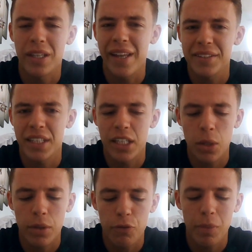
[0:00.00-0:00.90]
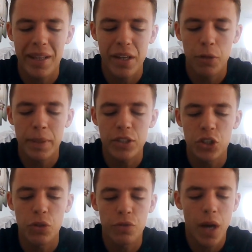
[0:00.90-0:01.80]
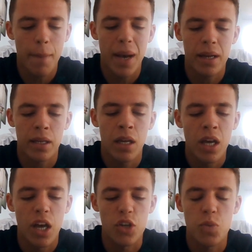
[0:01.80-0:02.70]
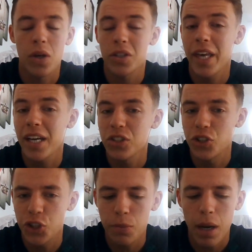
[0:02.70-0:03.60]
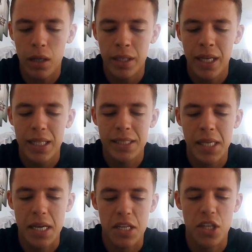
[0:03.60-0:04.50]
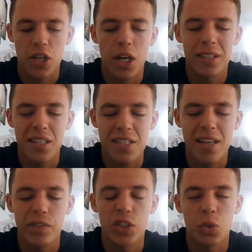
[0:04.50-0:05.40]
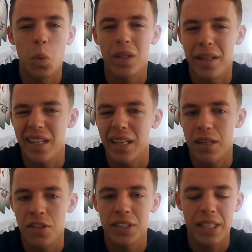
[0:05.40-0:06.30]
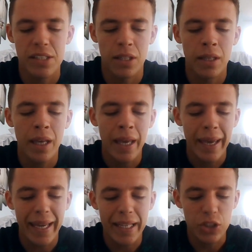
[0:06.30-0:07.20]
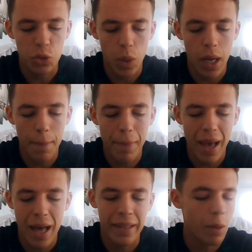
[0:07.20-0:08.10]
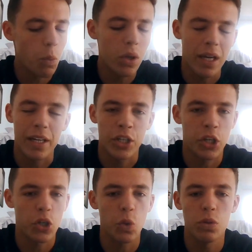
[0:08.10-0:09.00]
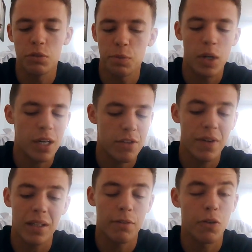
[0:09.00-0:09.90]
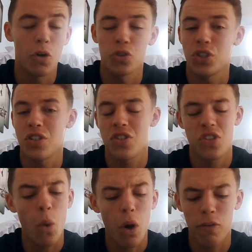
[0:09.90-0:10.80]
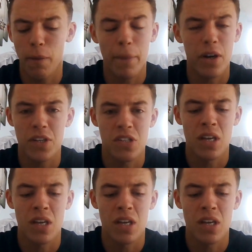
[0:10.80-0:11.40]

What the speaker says: that day, coming from a little bit too far back as well. Kieran Schumacher takes the ride at 7-1. I think that's a decent each way bet. And then one at a huge price, Valley Forge, is so overpriced